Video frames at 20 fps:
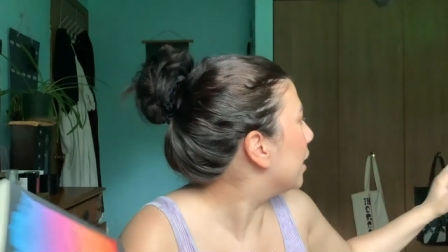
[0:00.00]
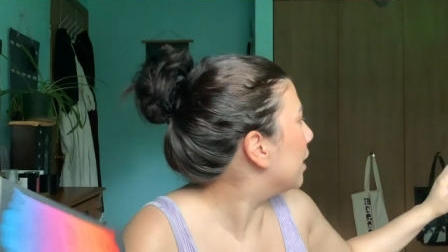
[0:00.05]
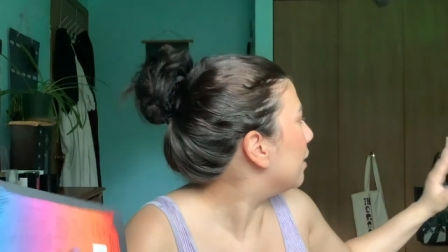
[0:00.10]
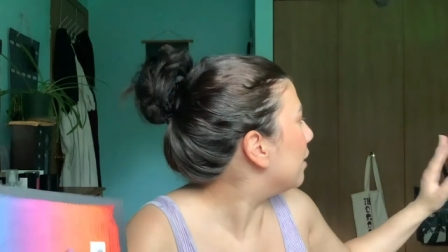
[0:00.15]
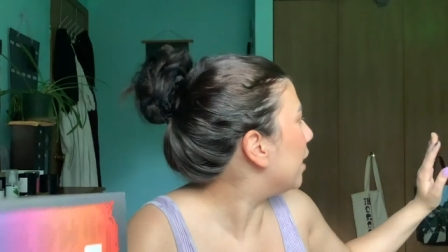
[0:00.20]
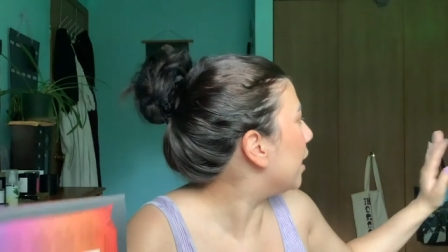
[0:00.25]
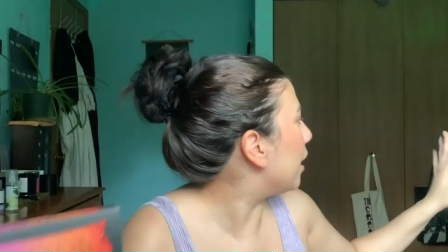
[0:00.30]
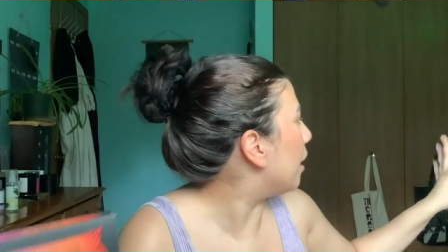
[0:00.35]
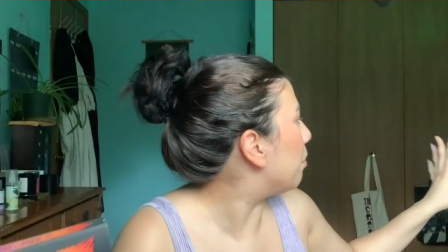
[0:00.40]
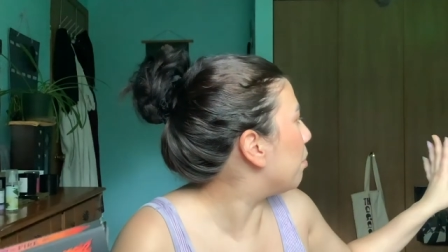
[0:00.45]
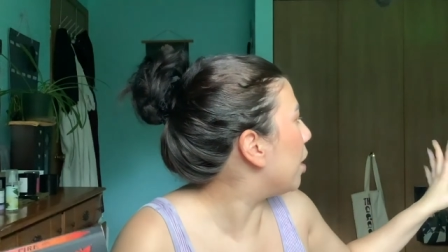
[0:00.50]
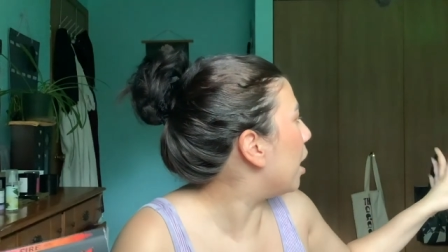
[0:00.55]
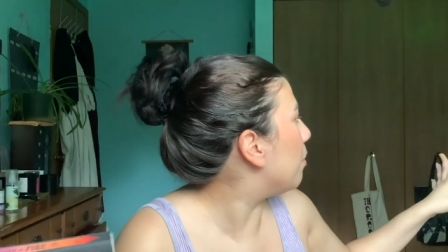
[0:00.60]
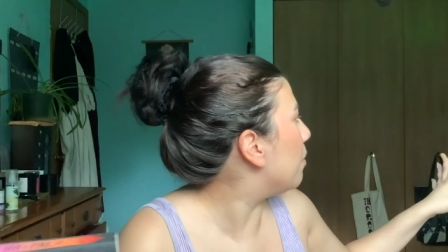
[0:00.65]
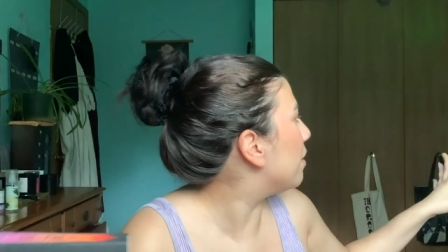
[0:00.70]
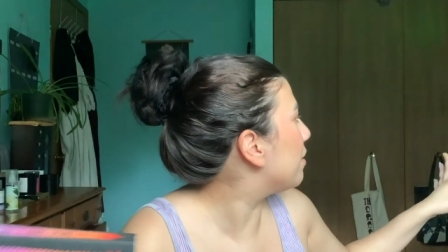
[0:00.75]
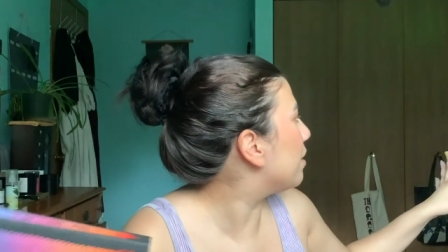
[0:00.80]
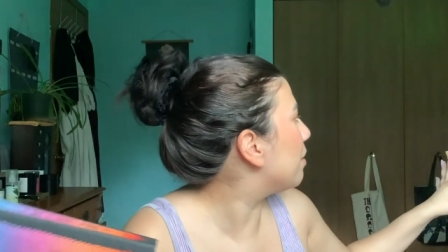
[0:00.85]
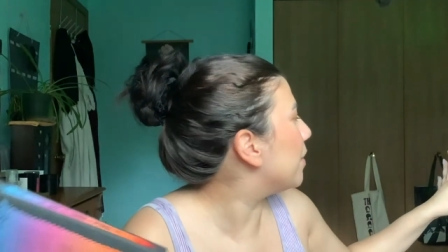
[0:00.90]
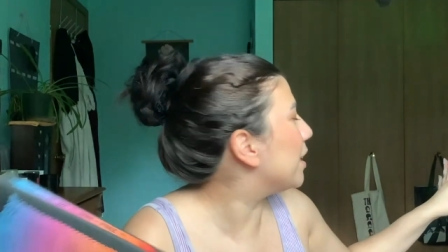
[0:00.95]
like a
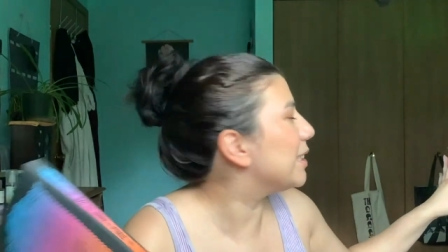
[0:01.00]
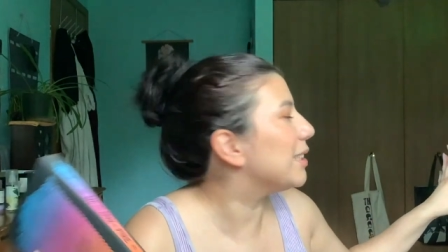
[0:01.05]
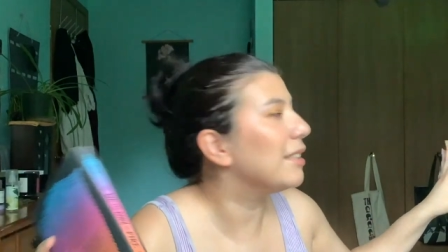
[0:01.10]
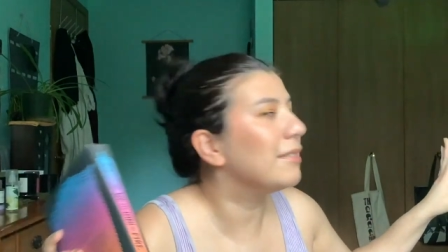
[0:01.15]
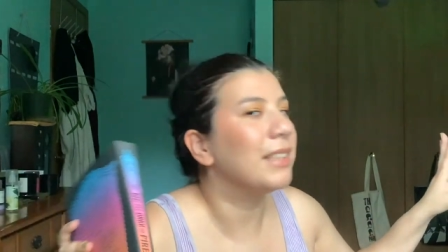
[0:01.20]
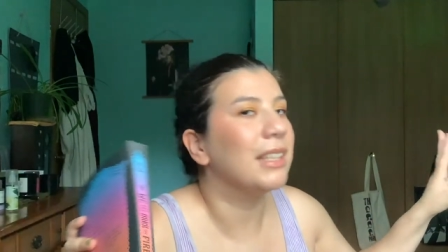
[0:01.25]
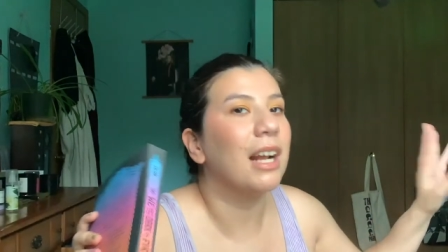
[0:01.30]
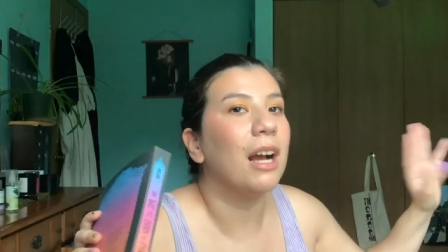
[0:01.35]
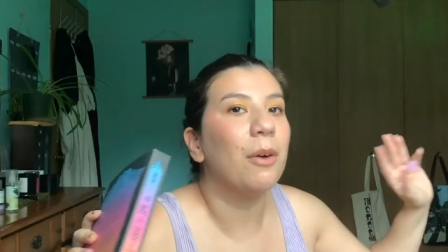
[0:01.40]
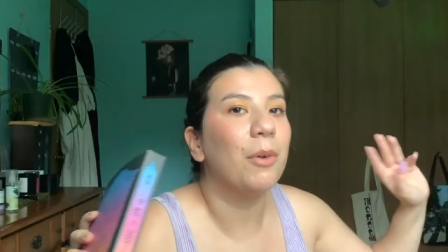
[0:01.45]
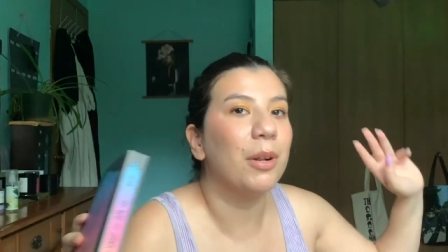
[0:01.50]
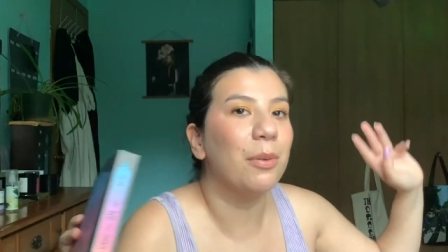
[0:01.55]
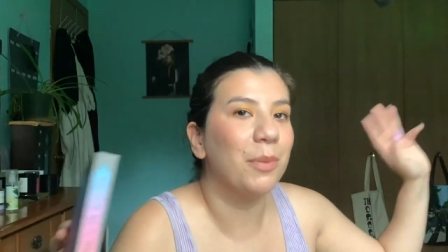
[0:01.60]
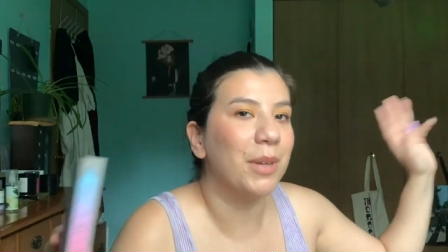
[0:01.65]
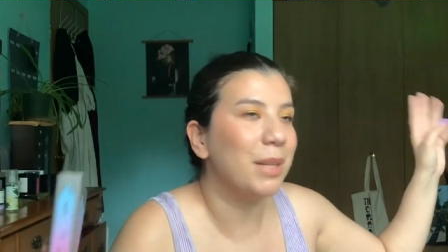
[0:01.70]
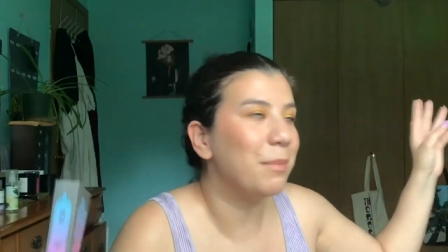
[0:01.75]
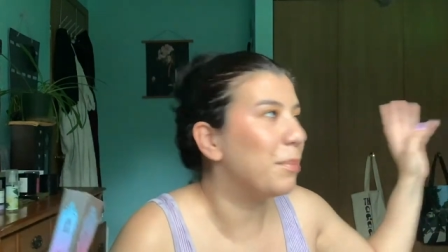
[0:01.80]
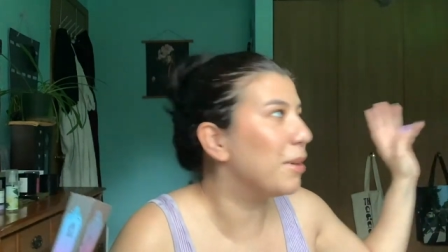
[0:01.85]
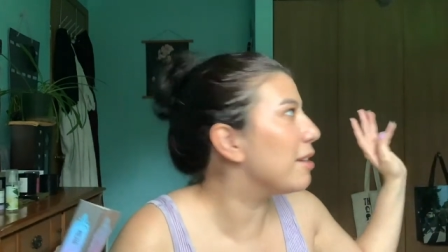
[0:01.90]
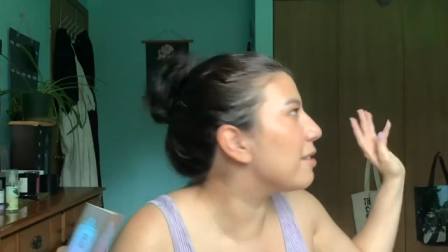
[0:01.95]
promise to myself that I would
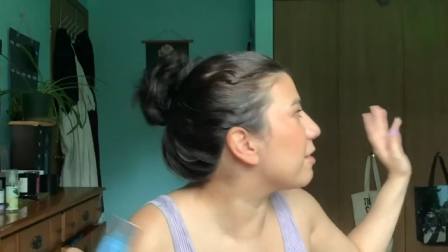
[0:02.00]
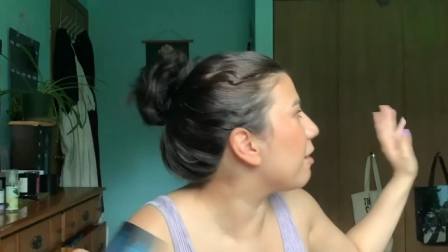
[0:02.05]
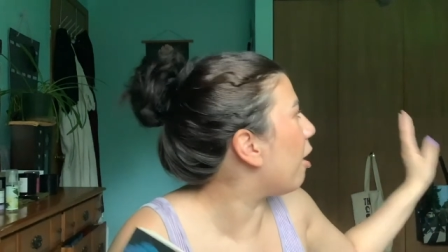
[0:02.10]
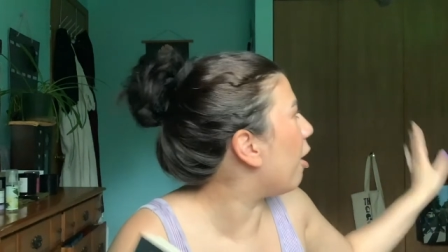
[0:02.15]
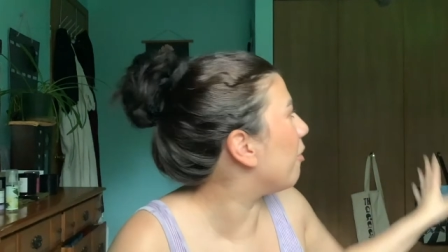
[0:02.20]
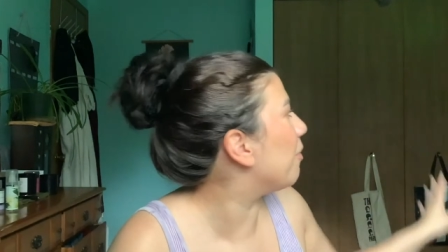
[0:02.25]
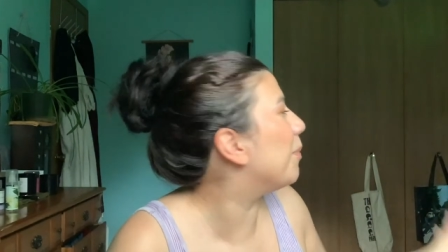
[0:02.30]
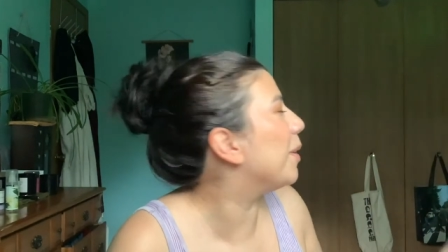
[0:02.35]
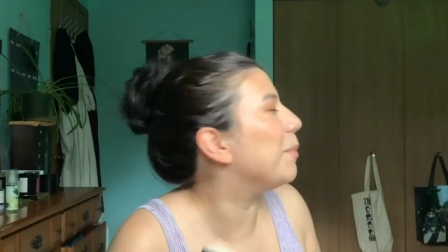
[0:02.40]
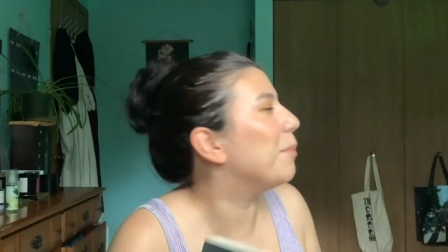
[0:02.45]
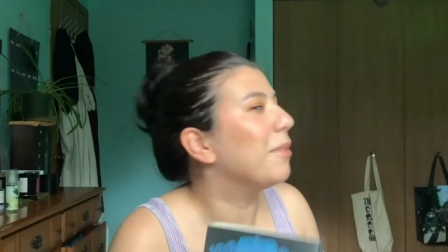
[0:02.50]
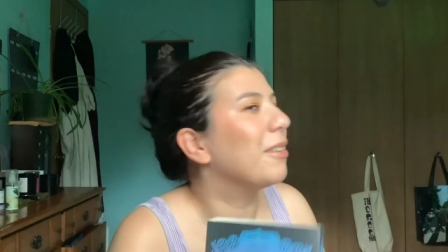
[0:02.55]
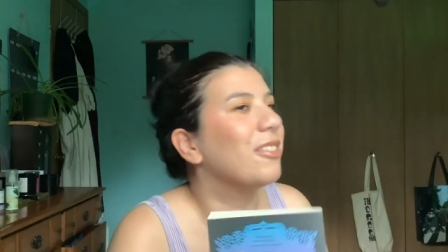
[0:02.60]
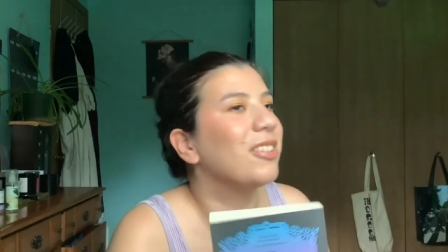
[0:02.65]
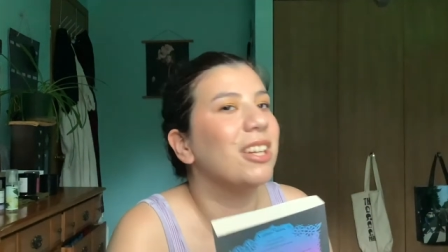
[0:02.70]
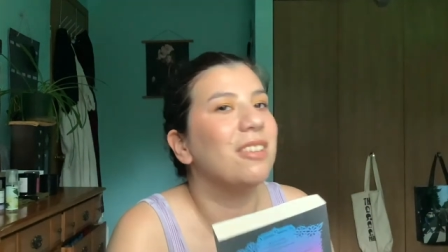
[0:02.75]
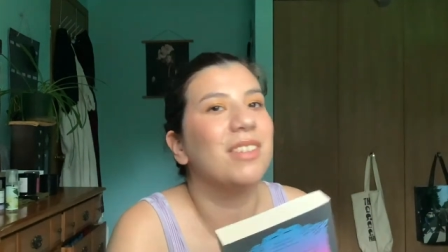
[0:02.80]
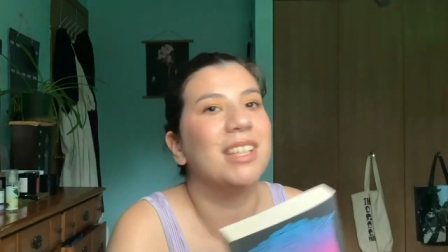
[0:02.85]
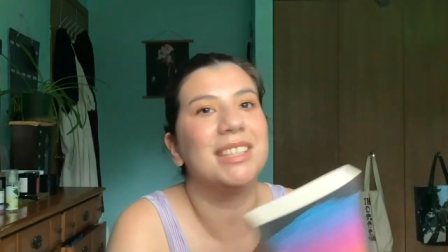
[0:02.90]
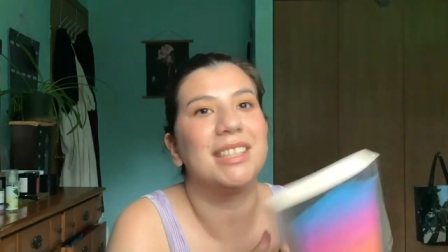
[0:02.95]
read books off my
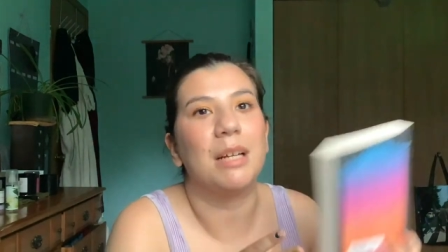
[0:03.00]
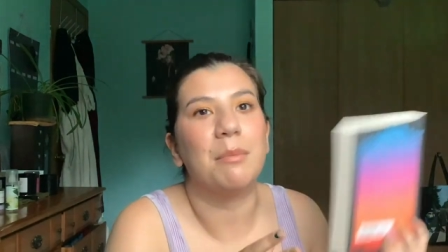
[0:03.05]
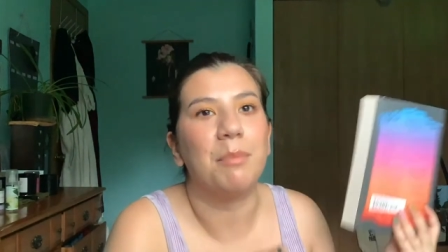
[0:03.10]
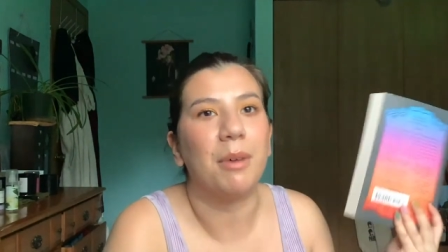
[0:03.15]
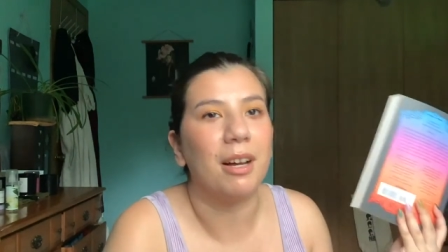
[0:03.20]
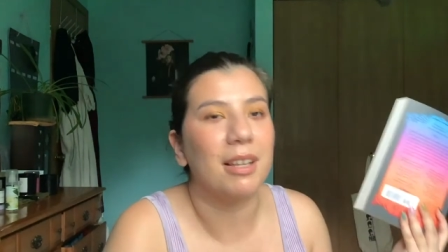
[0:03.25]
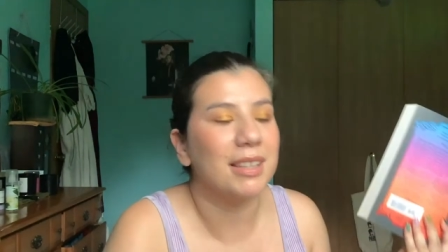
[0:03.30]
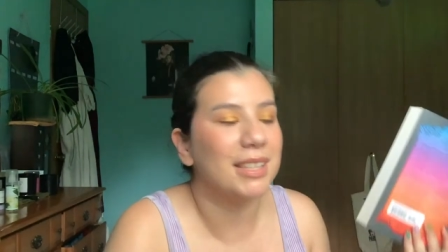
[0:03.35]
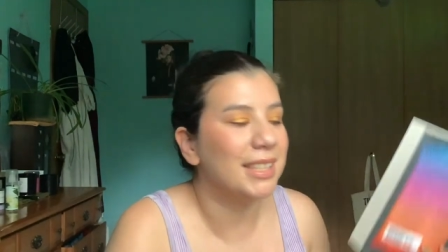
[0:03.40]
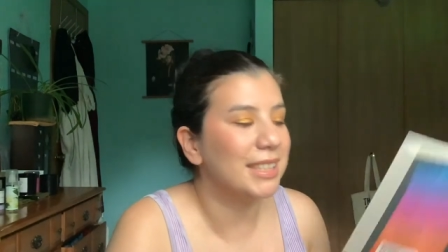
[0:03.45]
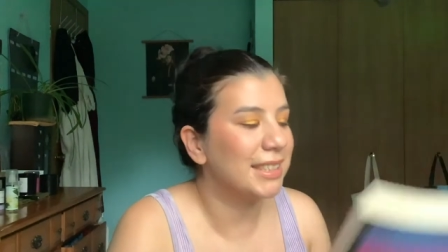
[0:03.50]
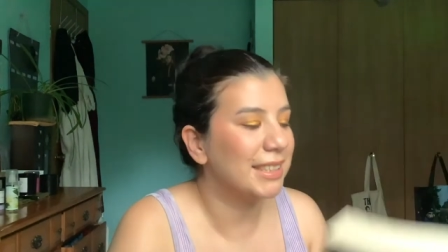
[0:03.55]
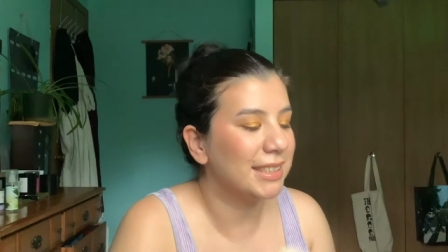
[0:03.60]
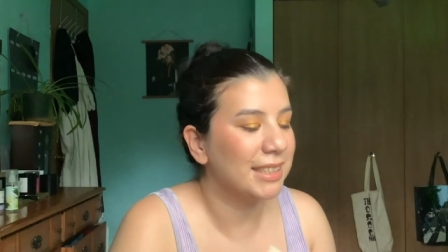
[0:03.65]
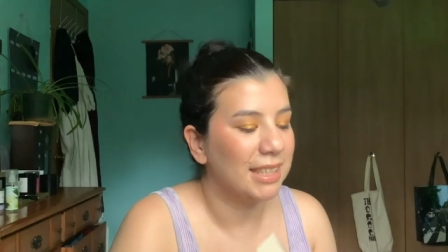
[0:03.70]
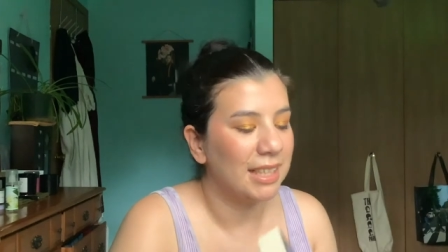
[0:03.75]
bookshelf because I bought this.